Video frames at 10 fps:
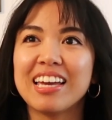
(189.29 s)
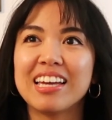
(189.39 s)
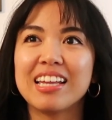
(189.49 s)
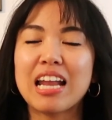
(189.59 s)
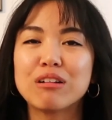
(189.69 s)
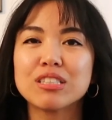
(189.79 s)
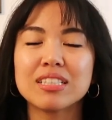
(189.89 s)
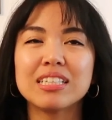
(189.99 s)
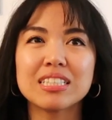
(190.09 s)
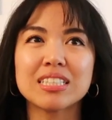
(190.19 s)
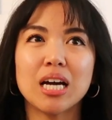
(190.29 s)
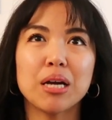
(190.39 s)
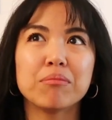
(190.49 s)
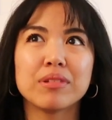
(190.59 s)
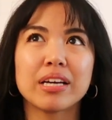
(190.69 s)
and I was still at the
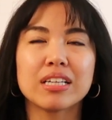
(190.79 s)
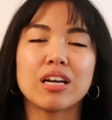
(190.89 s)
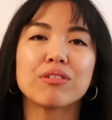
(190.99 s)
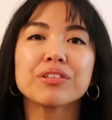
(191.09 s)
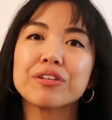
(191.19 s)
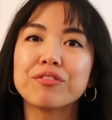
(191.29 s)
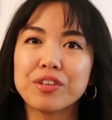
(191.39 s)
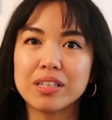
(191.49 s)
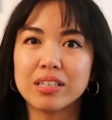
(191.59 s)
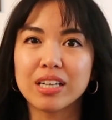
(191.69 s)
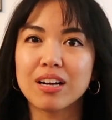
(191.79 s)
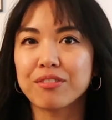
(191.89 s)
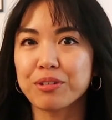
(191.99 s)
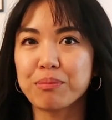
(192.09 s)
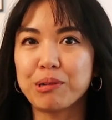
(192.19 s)
time like not really feeling
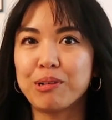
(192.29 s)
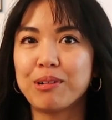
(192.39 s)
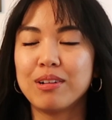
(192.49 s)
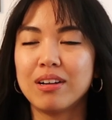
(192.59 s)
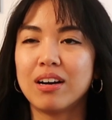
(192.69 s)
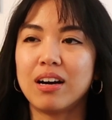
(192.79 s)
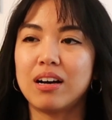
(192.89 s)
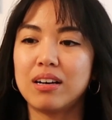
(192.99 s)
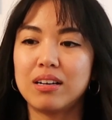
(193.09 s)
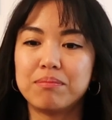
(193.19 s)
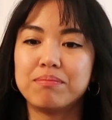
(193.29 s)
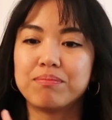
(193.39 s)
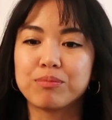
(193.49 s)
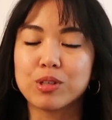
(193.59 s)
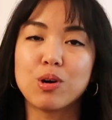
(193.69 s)
comfortable um
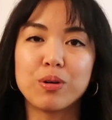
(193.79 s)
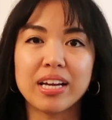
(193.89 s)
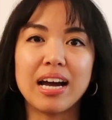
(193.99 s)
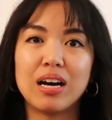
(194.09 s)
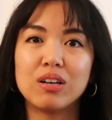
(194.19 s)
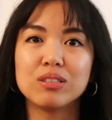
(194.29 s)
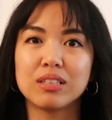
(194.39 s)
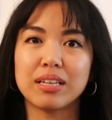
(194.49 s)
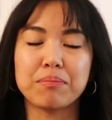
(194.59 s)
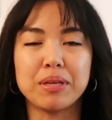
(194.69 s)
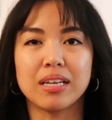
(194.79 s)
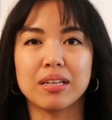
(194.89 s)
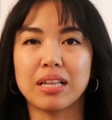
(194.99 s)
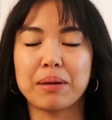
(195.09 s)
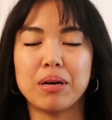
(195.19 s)
going out, like being
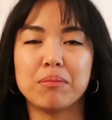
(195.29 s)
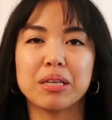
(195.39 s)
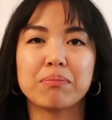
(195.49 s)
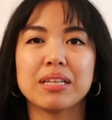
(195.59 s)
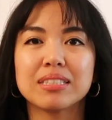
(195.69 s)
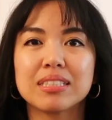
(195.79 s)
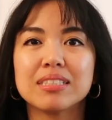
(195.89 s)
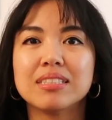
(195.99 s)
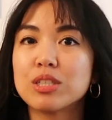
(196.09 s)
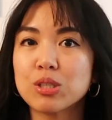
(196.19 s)
in like public places.